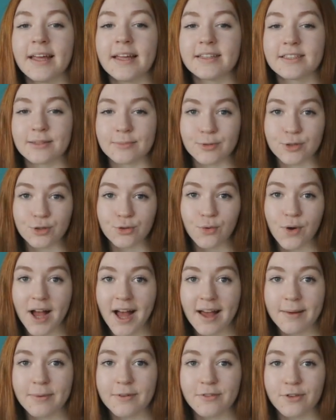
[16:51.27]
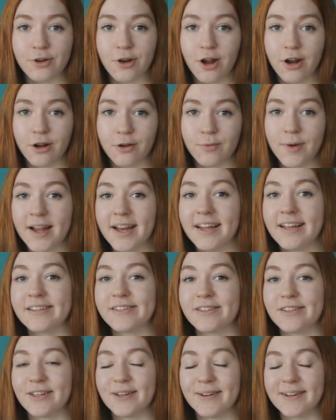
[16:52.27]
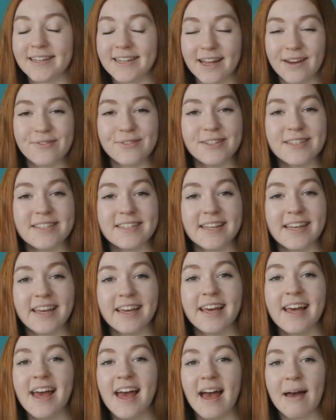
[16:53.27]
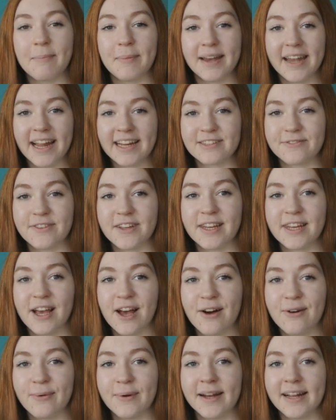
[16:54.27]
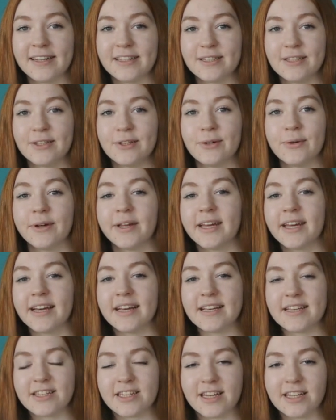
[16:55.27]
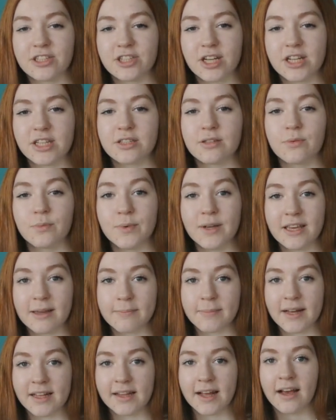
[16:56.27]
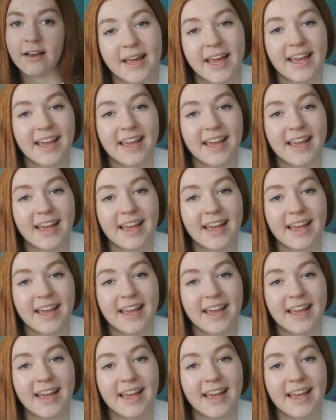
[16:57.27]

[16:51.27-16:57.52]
subscribe if you're not already, so that you can definitely see my next video when I do ECHS week in my life.